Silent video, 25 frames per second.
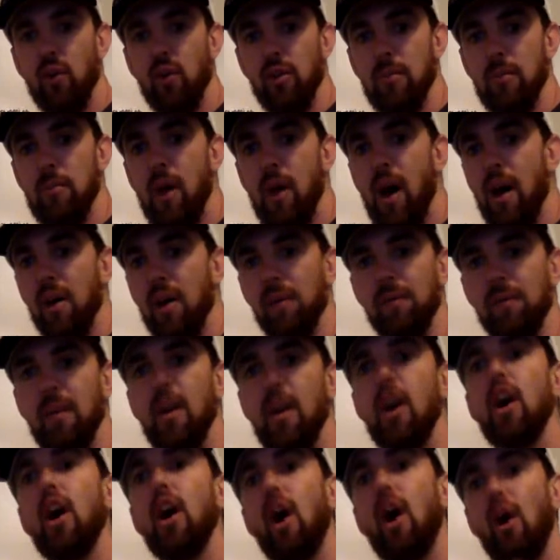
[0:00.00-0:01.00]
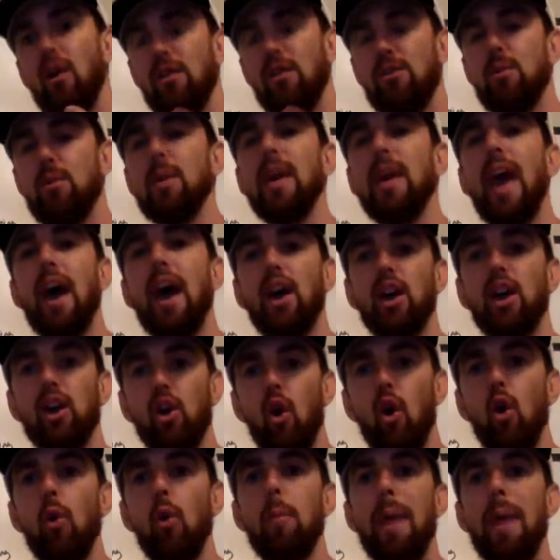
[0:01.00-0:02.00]
the bottom, are three
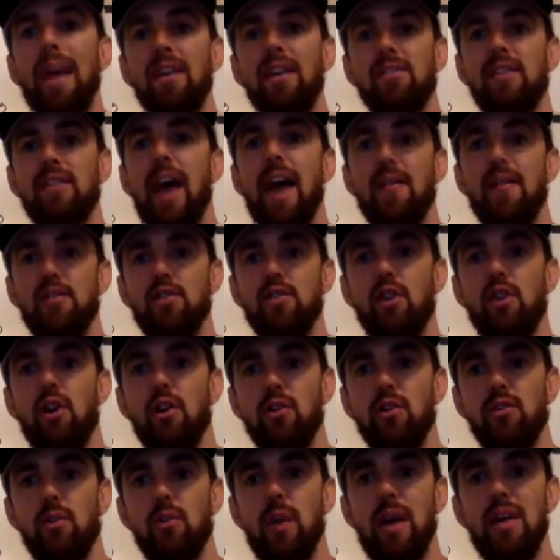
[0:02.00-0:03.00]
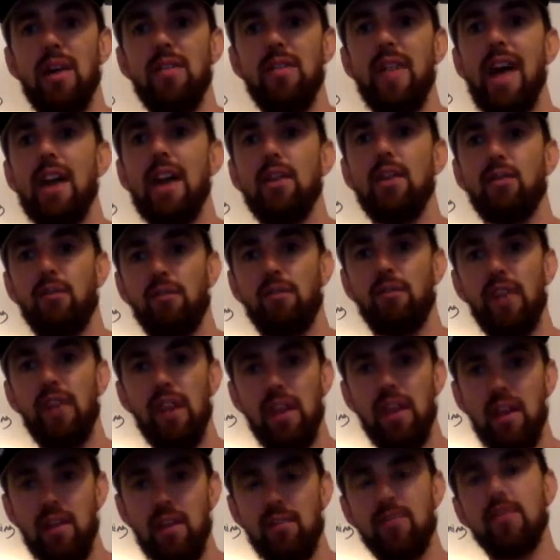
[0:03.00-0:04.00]
goal-based avatars, right? And that is
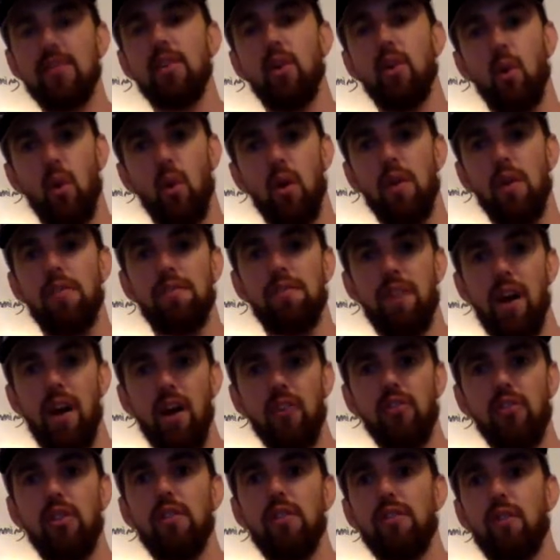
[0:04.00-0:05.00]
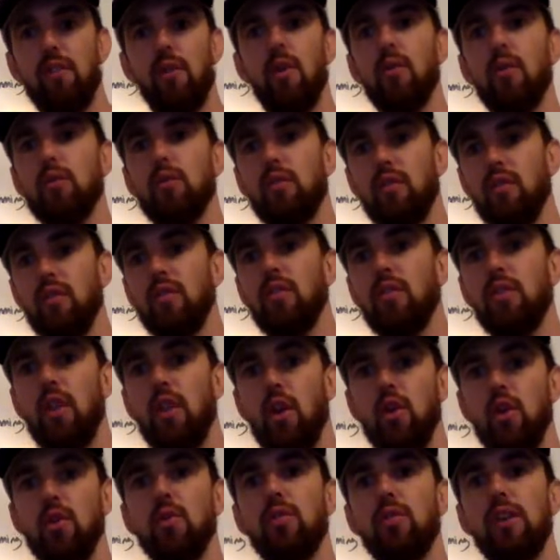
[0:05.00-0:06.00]
fitness or function for those that are
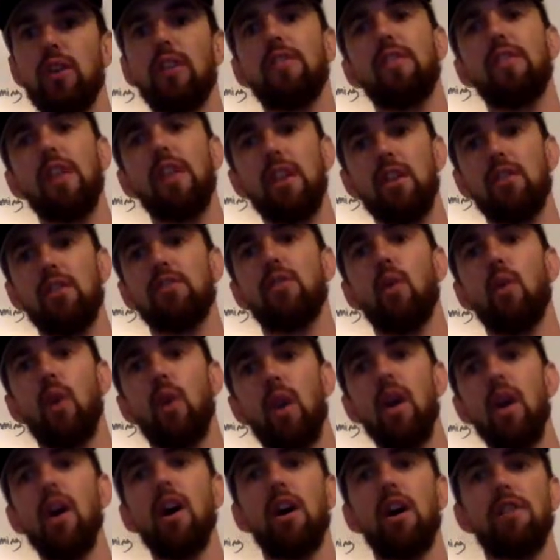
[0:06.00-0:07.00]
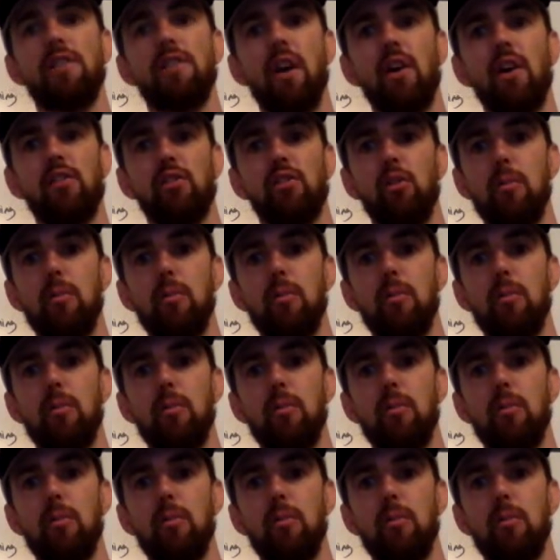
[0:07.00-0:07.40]
using fitness for functional